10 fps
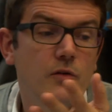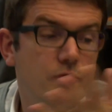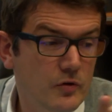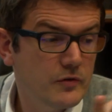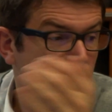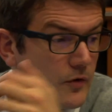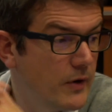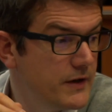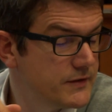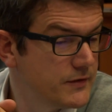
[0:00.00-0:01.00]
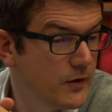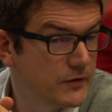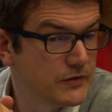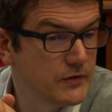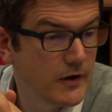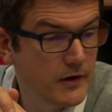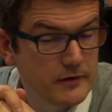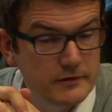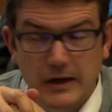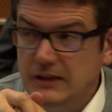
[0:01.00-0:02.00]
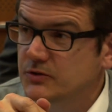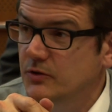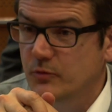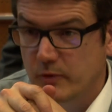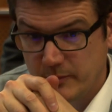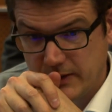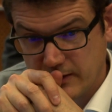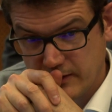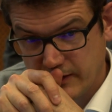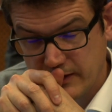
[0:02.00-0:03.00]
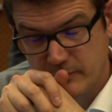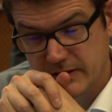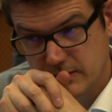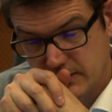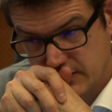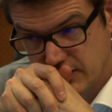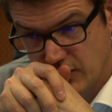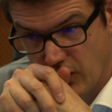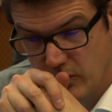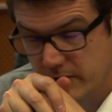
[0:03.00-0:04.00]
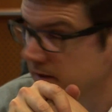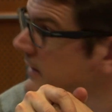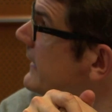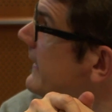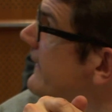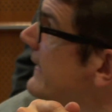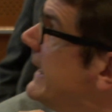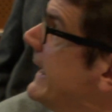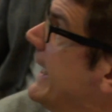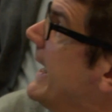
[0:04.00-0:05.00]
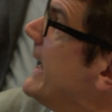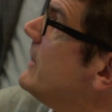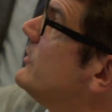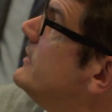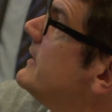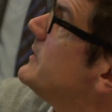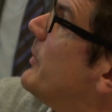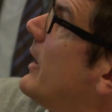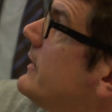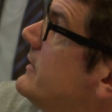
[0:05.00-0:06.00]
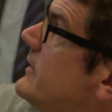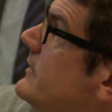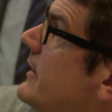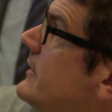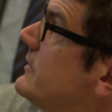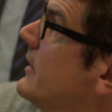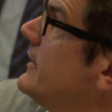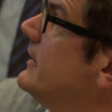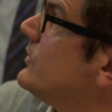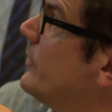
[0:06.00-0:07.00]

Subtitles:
of course, otherwise the astronaut will be a little bit cold. And this part is